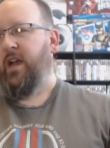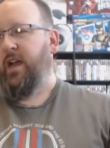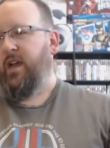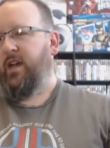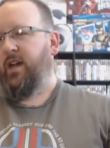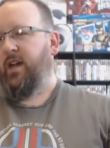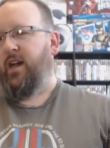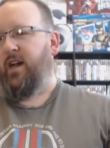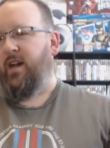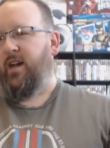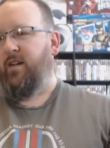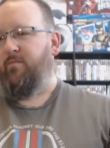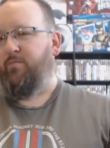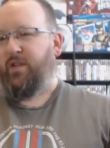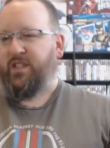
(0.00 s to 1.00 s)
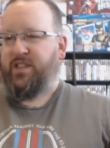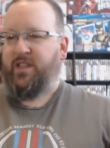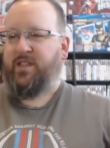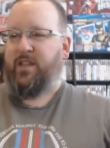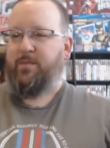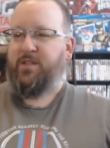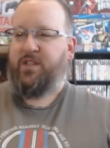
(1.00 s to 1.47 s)
uh, but
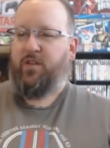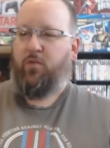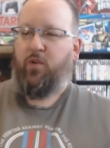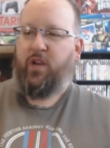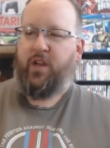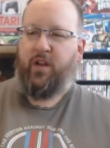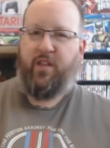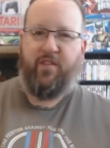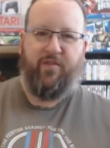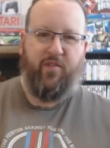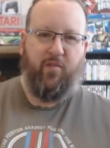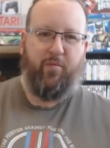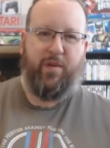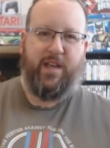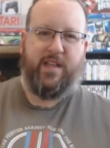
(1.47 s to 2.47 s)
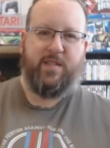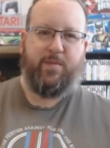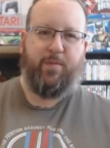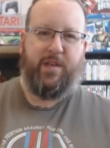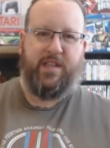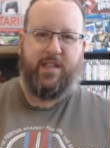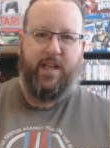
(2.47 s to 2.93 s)
since I'm still working on the full
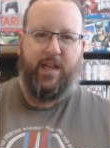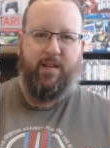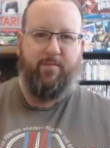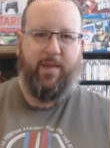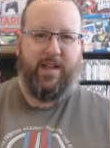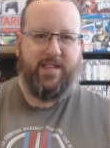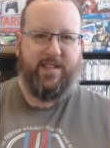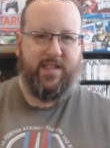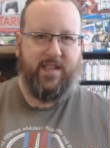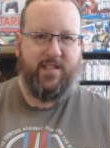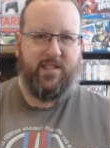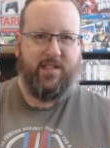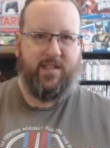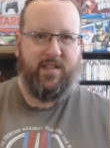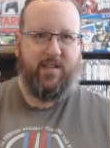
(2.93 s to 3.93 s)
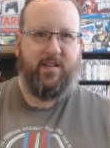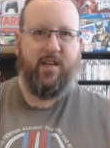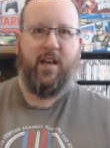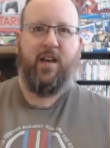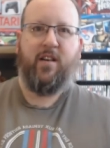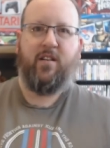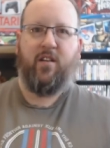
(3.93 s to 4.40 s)
PSP set, it made sense to
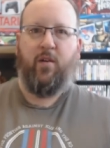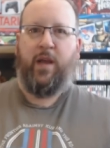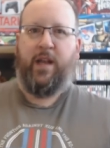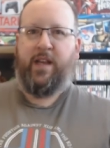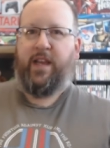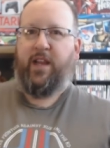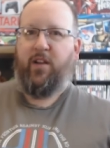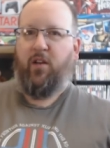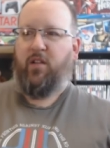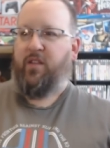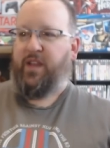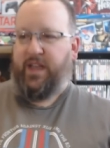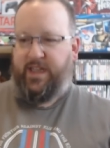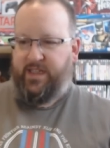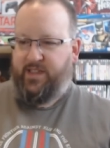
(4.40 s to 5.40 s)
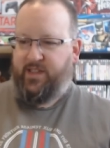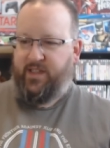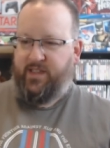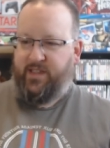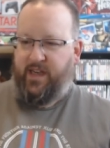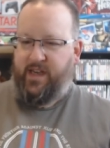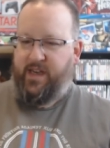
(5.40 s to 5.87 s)
go ahead and get all these
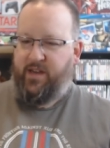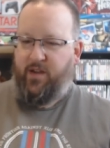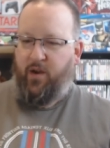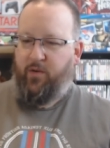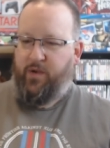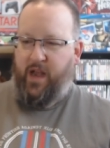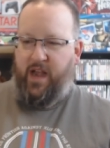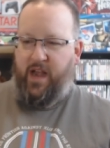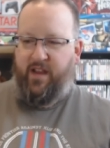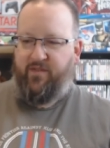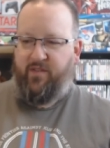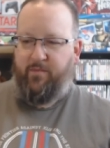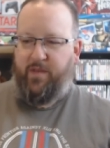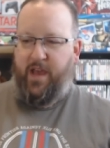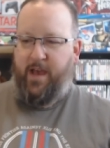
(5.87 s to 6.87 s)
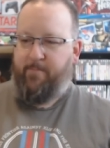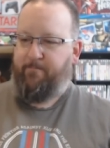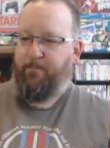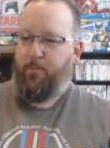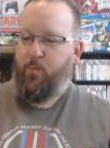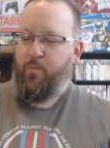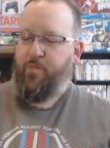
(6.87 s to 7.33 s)
since I didn't own any of them yet.
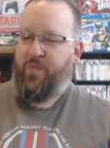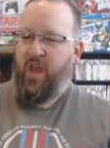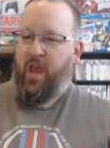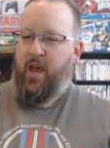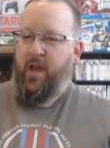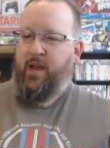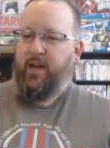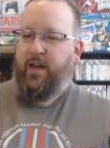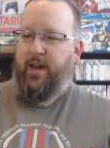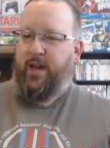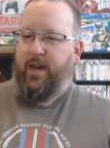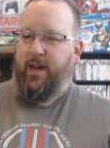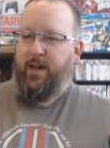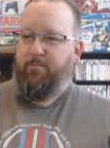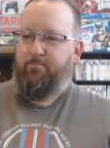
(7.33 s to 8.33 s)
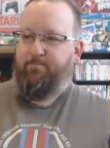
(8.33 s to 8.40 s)
Um,